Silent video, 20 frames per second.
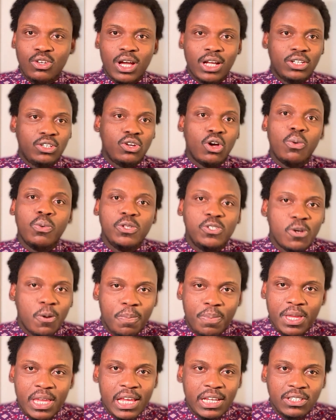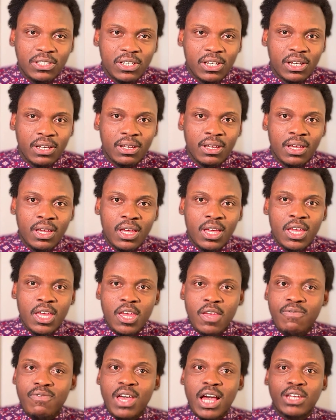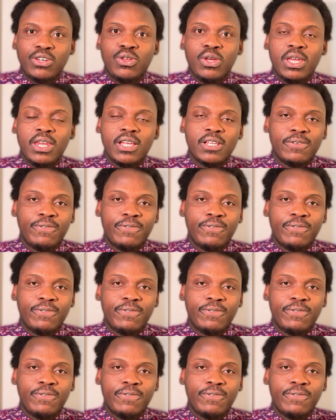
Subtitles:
You are done with your PhD if you are doing